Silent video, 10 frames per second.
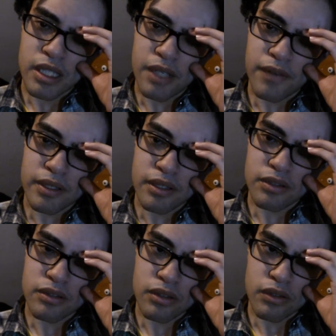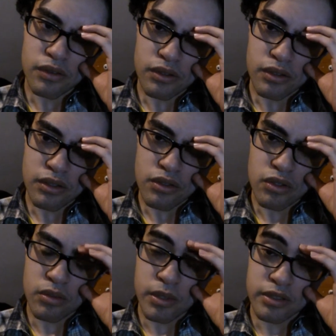I forget this the, the
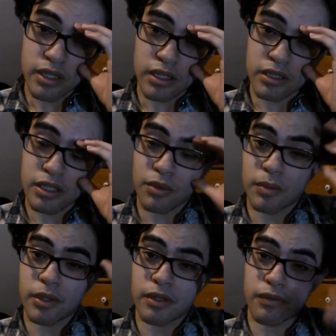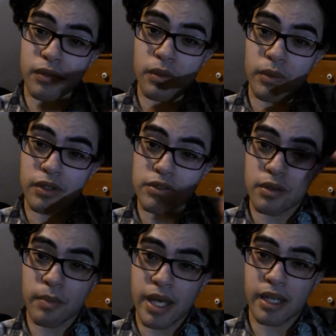term exactly. It's like when you put your front wheels to
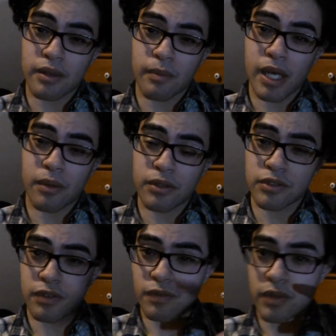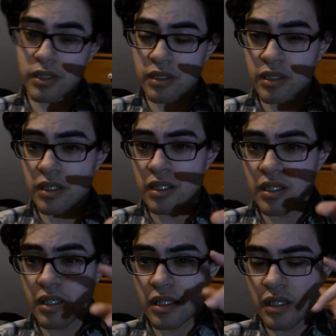the back and the back wheels to the front.
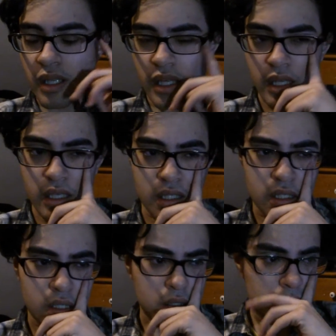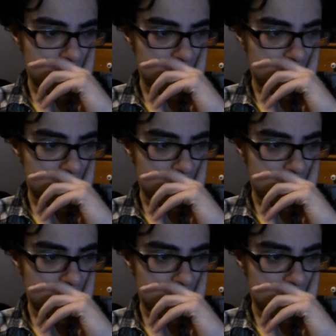And uh,